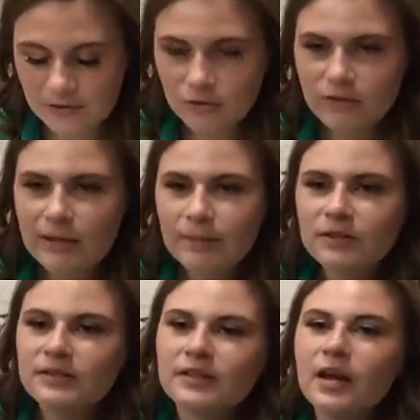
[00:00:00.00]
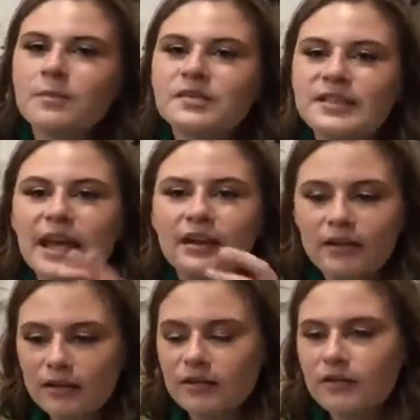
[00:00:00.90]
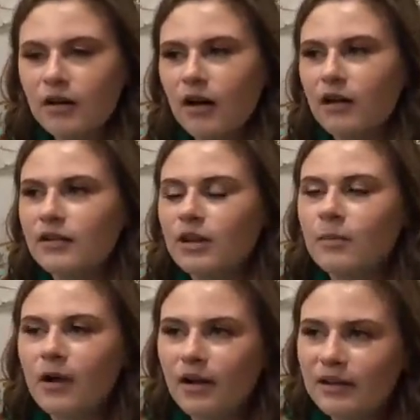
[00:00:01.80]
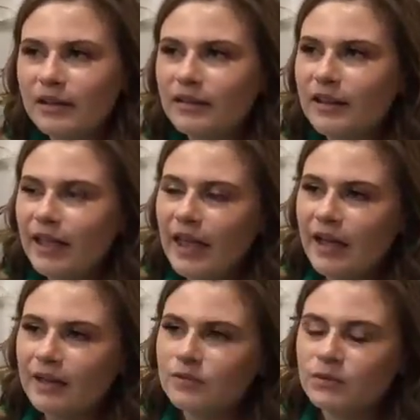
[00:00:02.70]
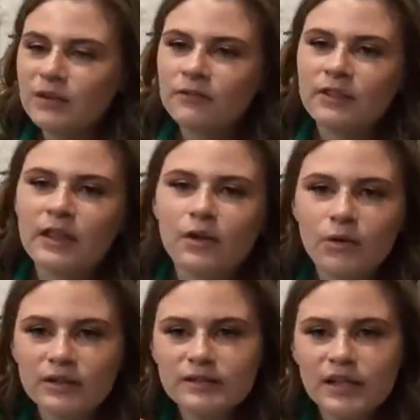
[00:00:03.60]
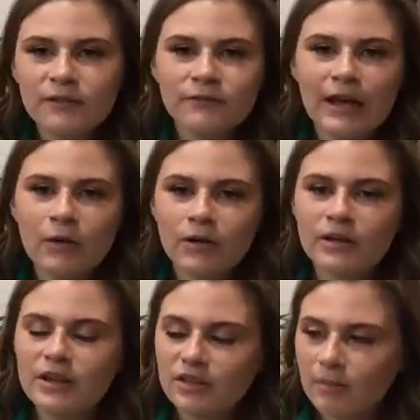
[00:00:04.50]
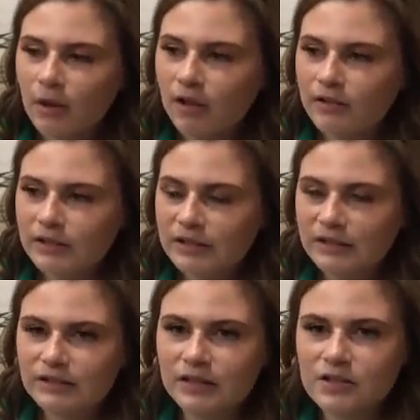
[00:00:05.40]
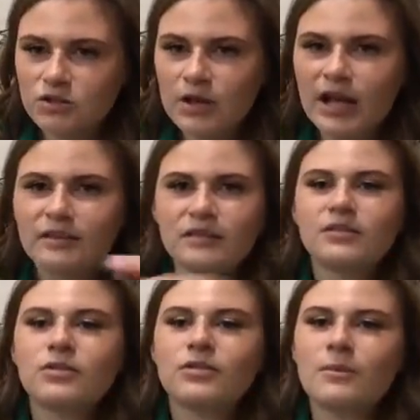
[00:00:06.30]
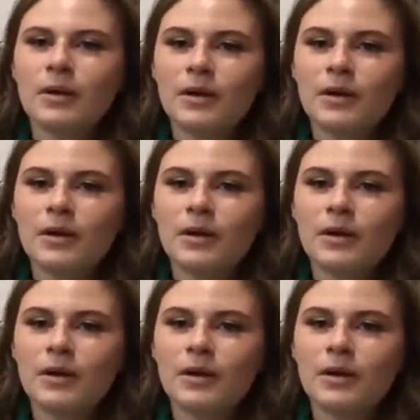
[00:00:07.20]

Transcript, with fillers: So they build up static on their body, and whenever they go inside a flower, the pollen is attracted to the